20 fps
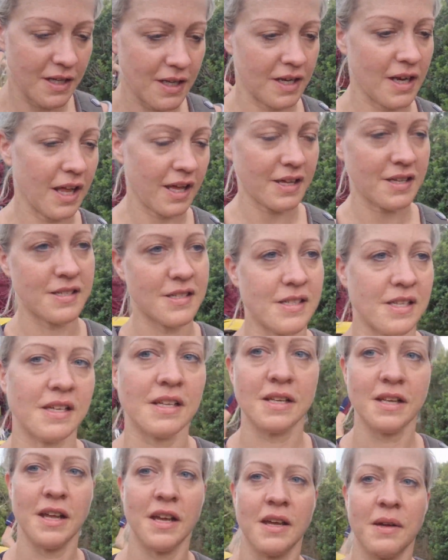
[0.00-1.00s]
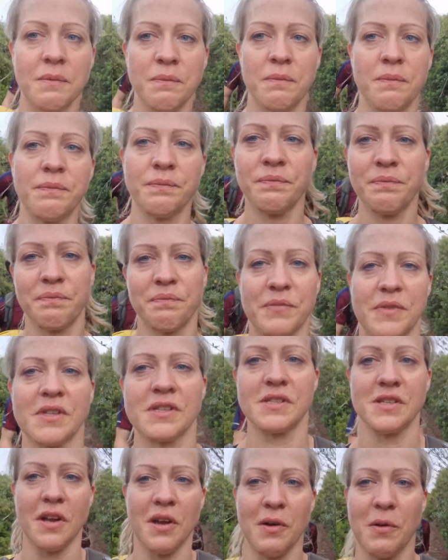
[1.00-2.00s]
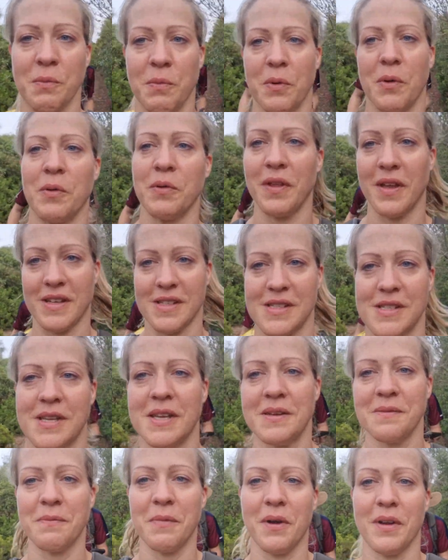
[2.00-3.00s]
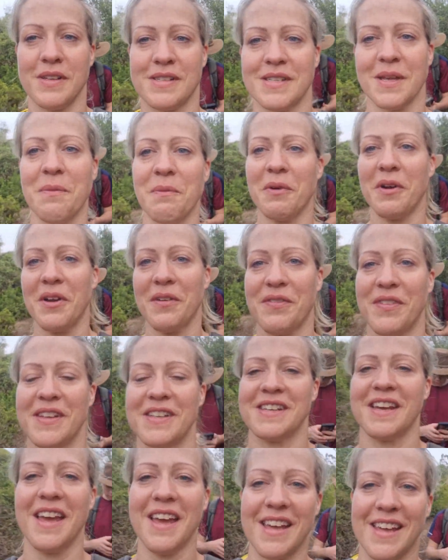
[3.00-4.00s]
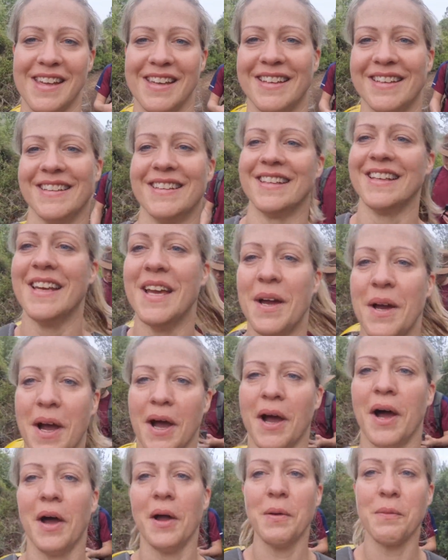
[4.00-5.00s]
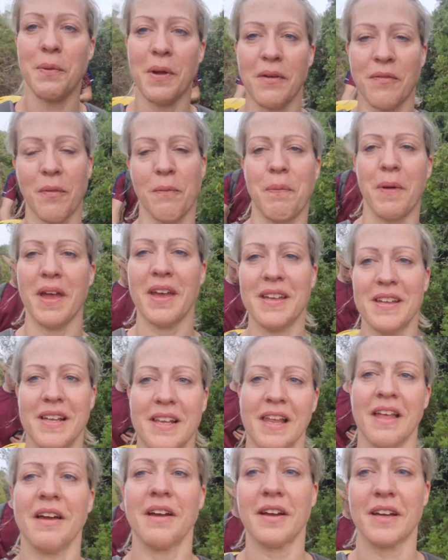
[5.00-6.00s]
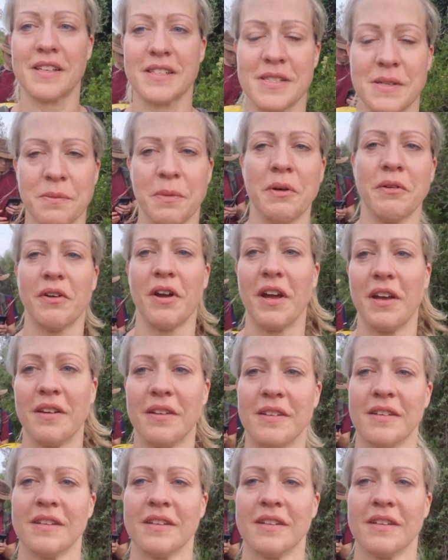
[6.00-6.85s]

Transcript: less than um, desirable. That's my summary of the day. I hope we have a better luck tomorrow.